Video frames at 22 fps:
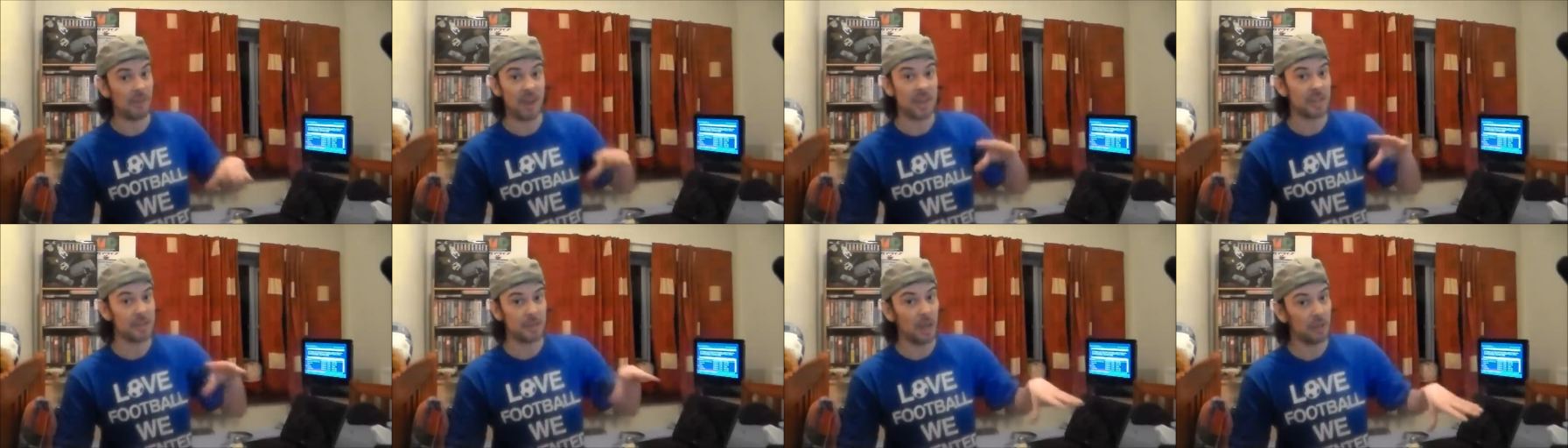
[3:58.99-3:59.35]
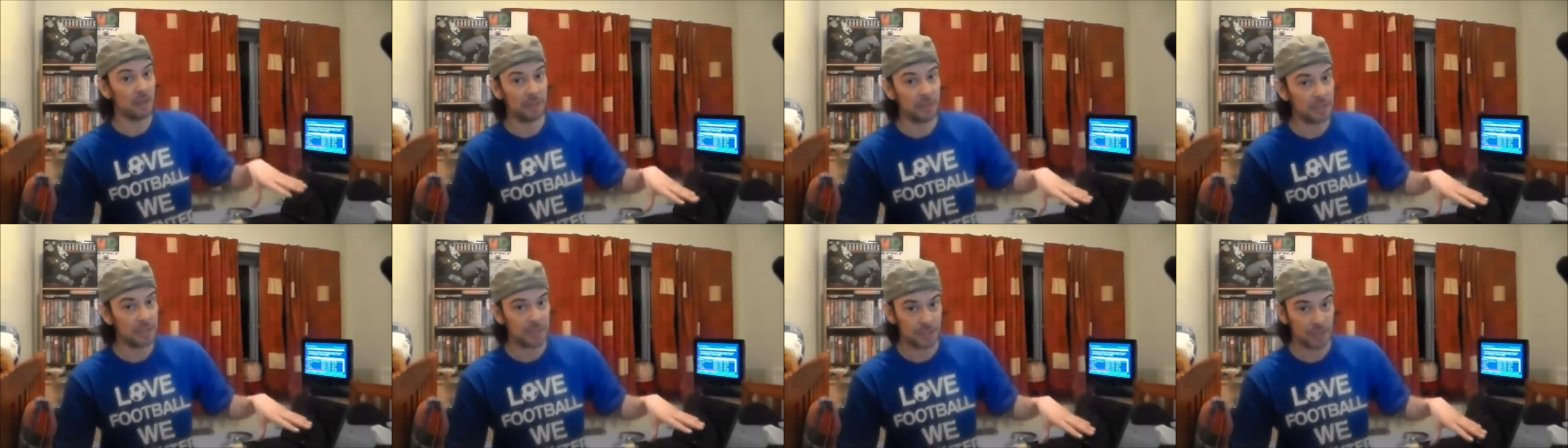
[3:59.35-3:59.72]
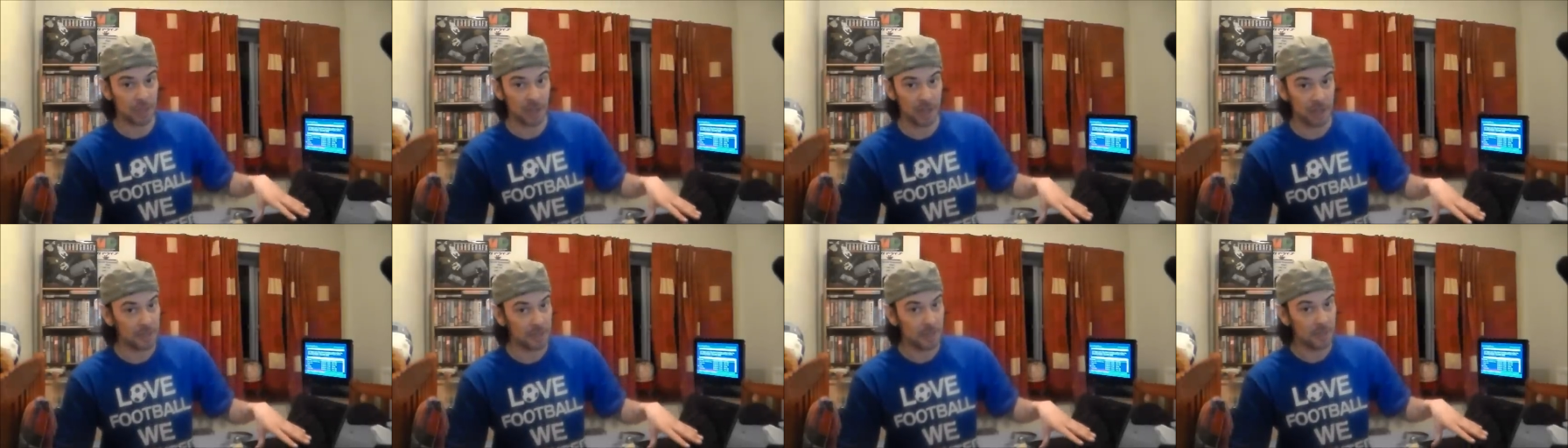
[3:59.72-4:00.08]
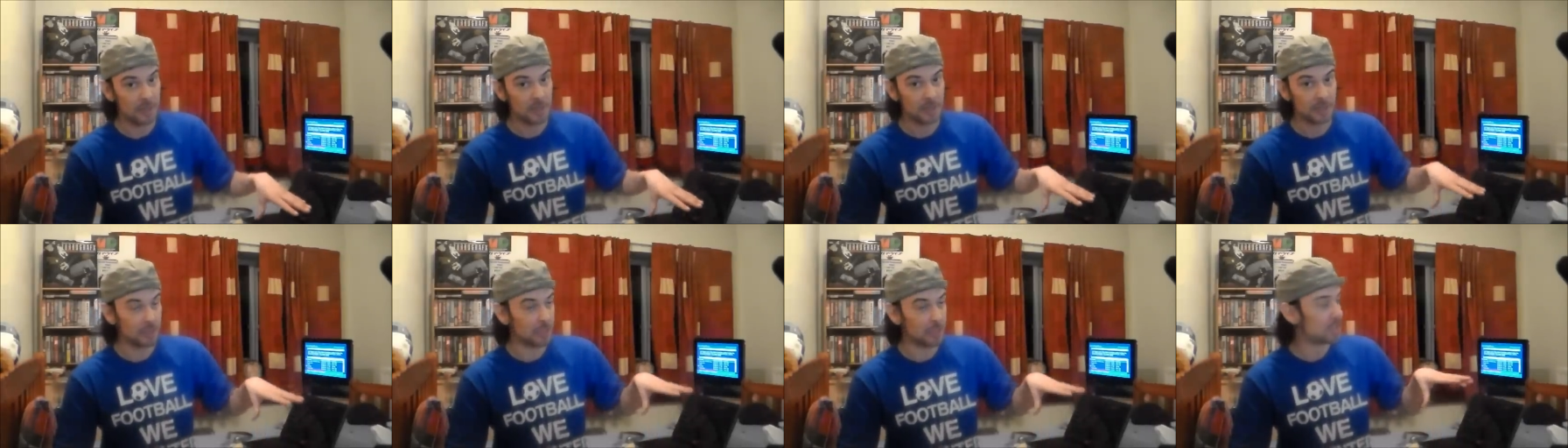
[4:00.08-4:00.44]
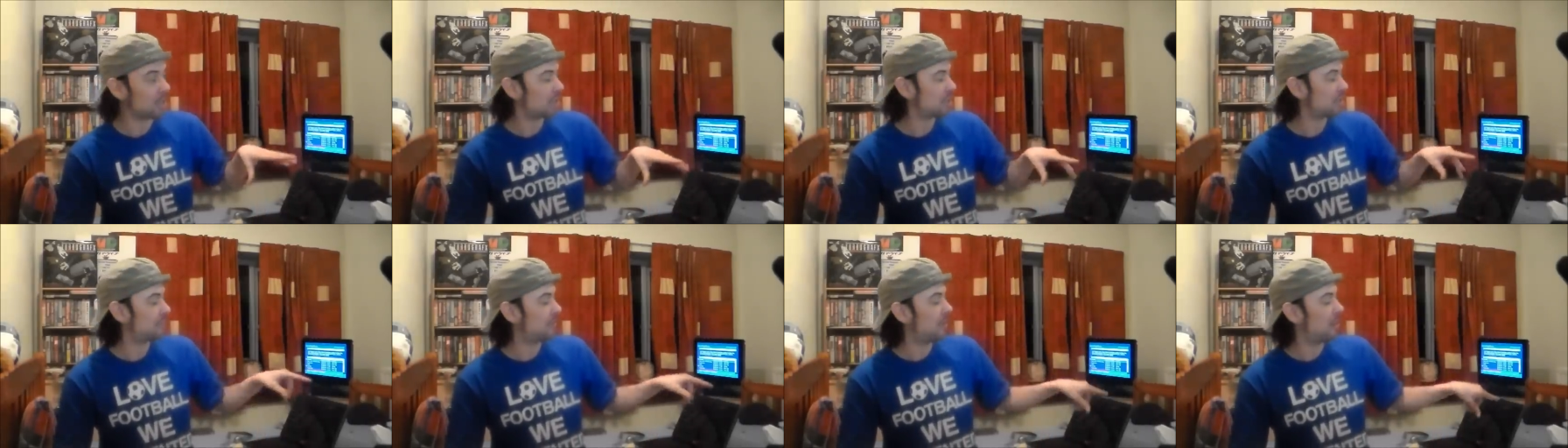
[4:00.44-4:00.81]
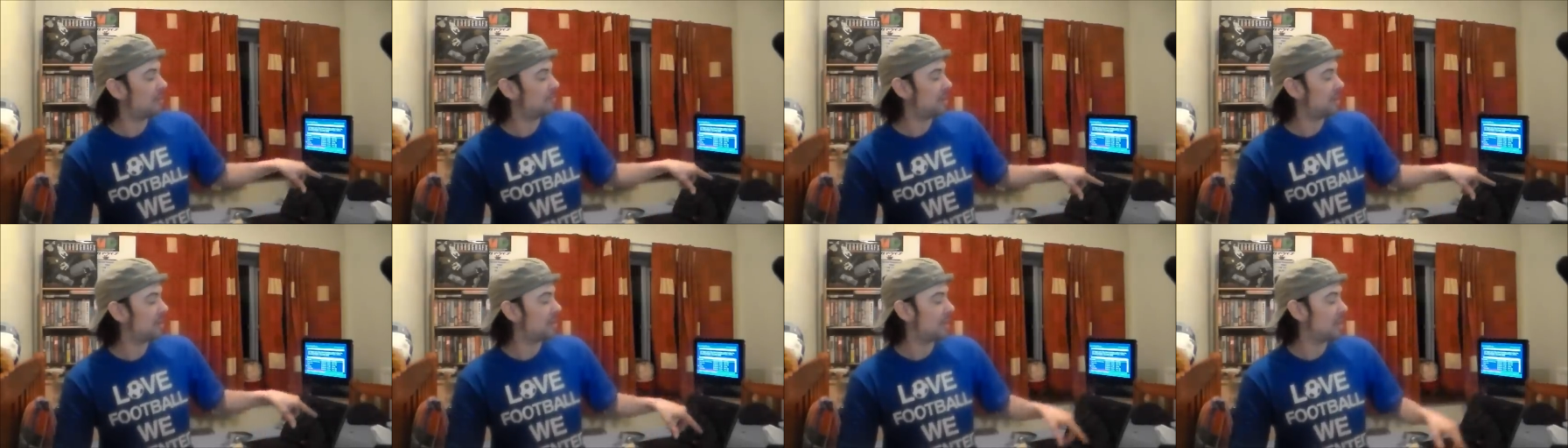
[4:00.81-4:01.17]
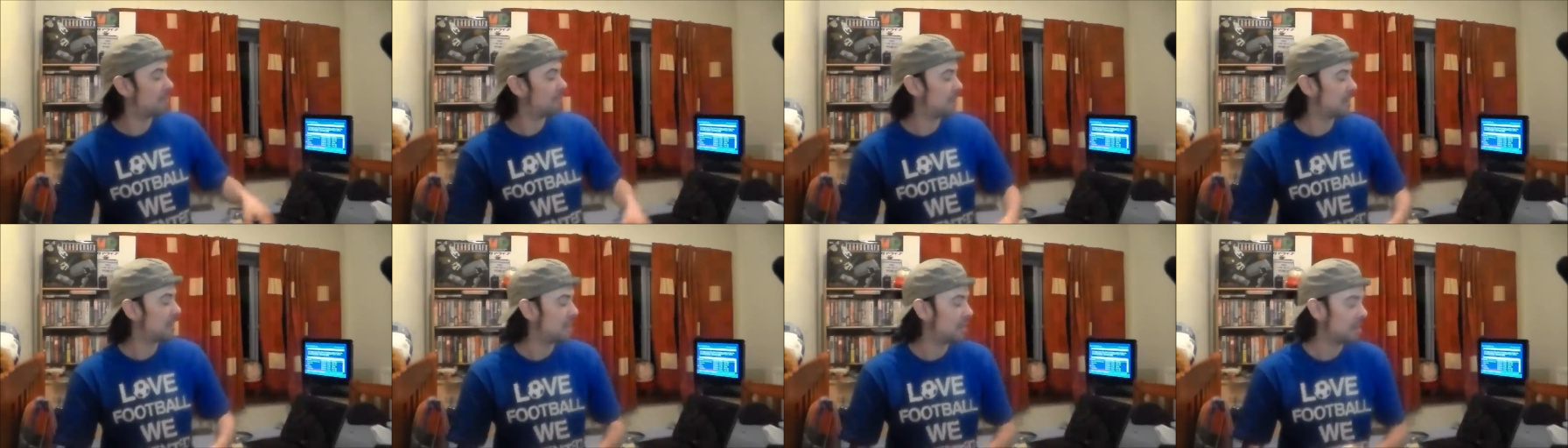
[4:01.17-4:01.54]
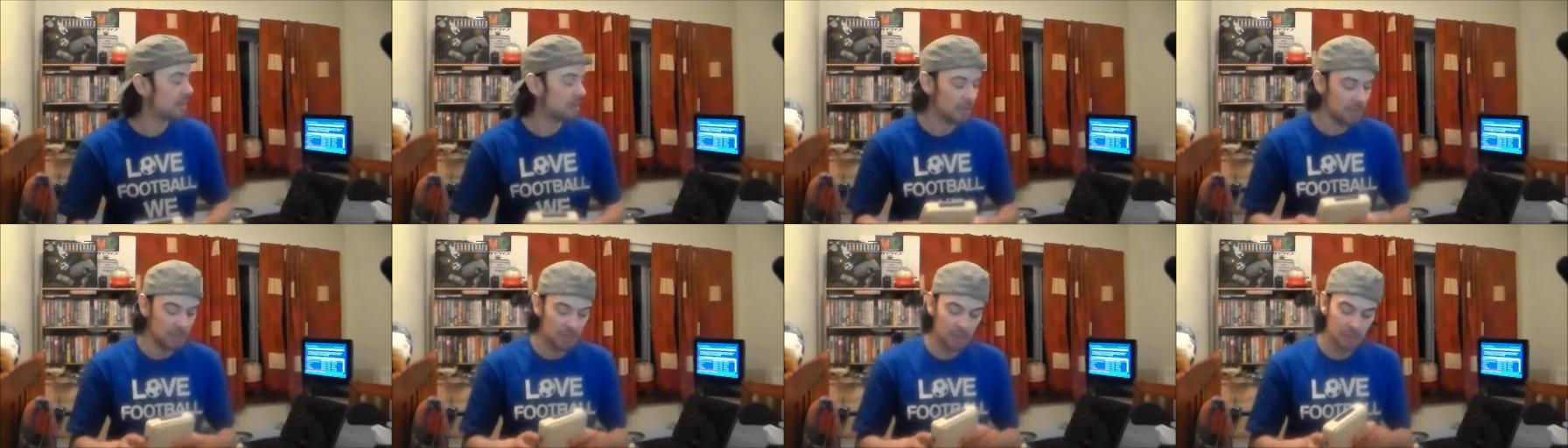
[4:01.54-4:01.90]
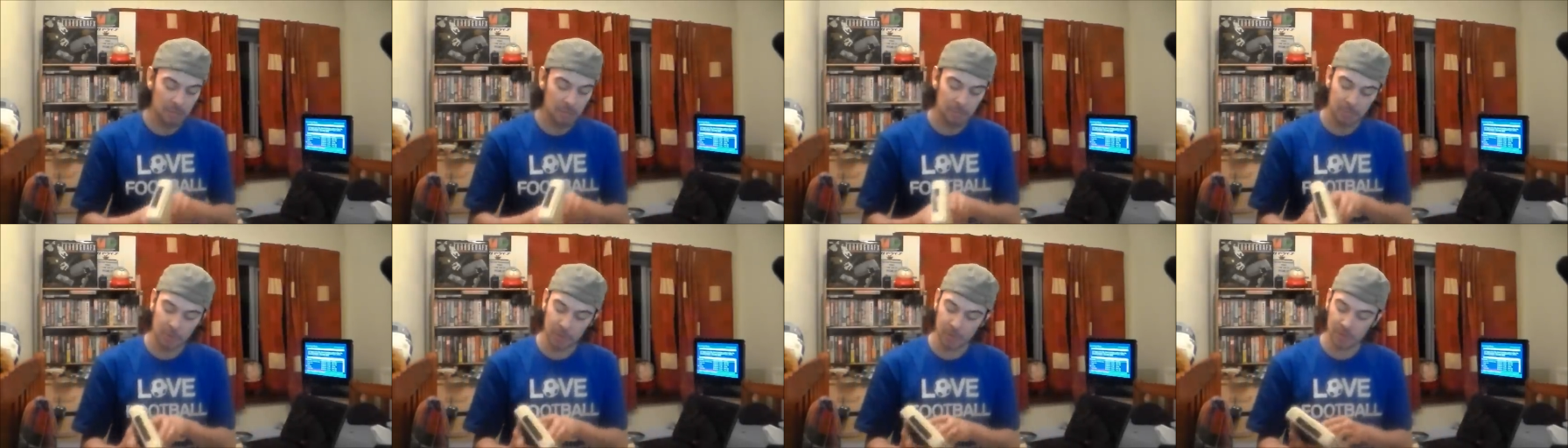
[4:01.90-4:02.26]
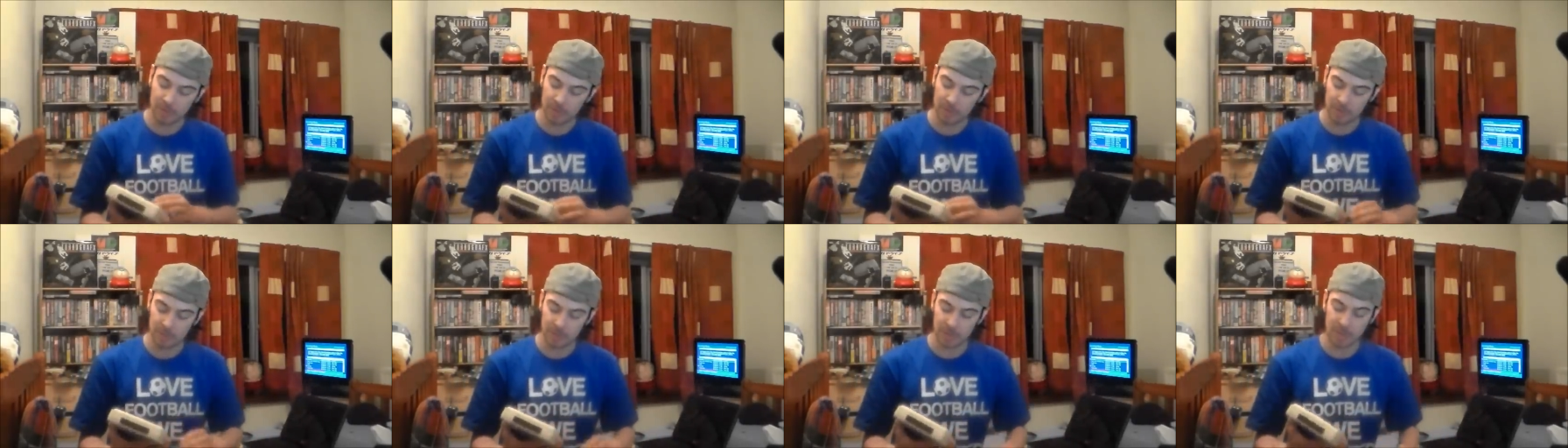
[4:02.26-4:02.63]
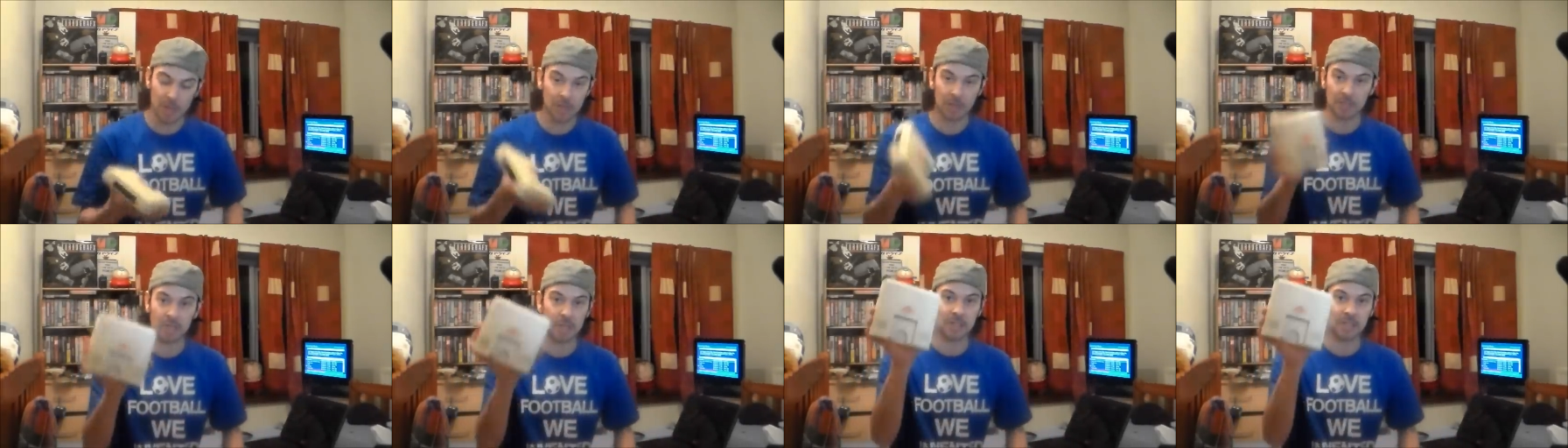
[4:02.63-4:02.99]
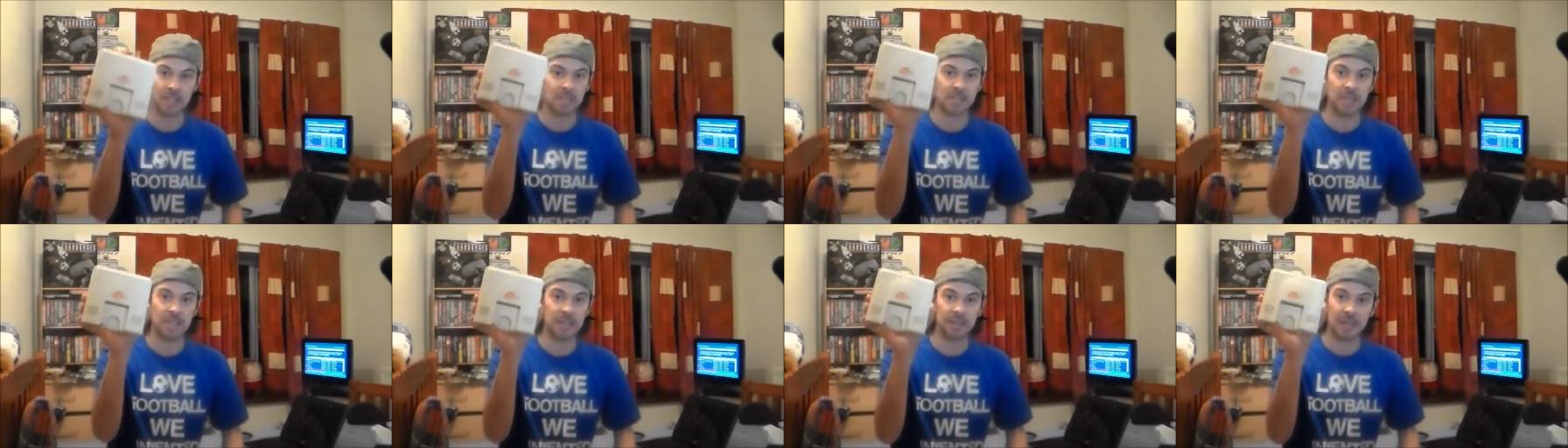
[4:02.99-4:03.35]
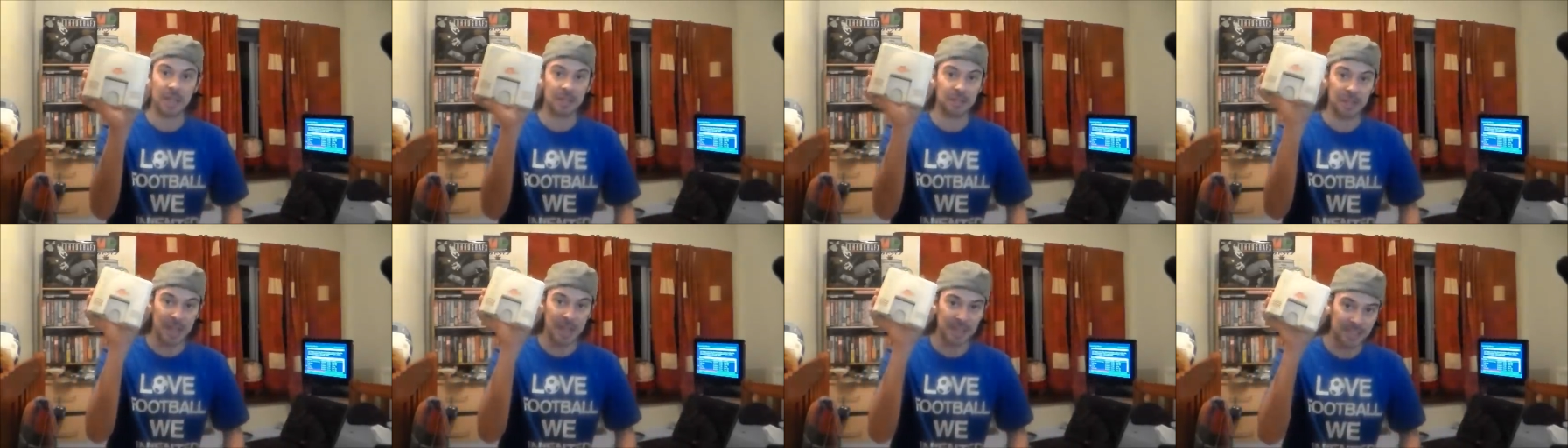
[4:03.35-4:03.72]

there ain't nothing inside to justify it being that big. But yeah, I, I just think that